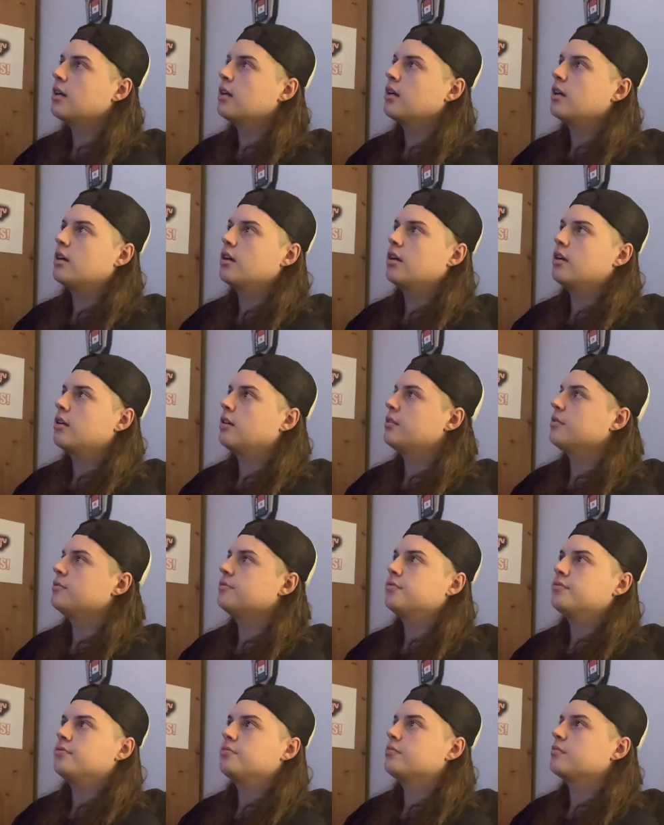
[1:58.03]

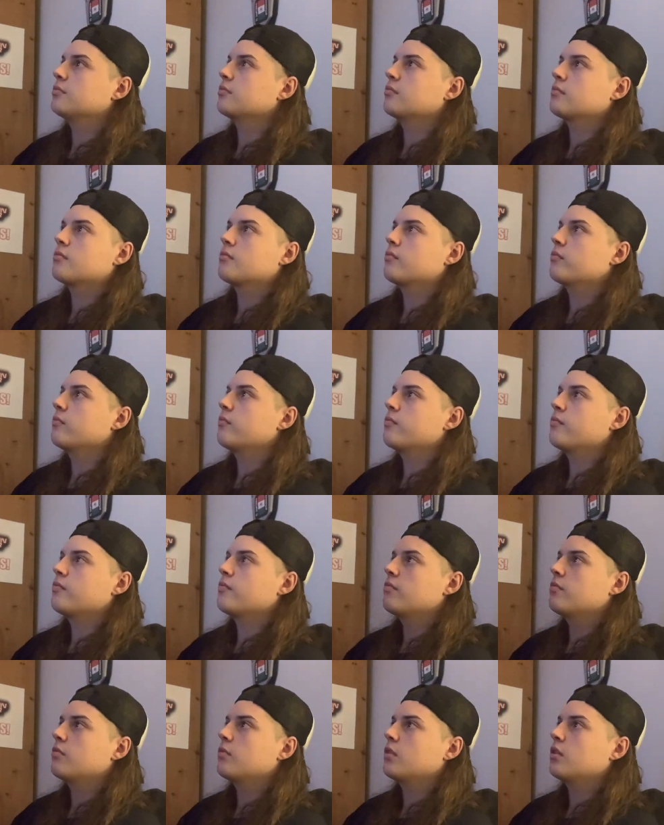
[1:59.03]

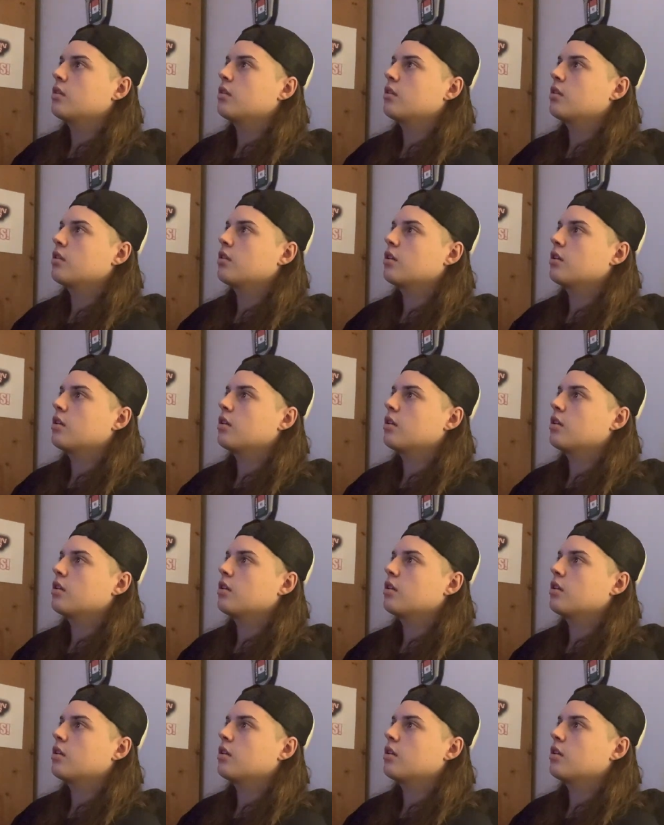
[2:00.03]
[no speech]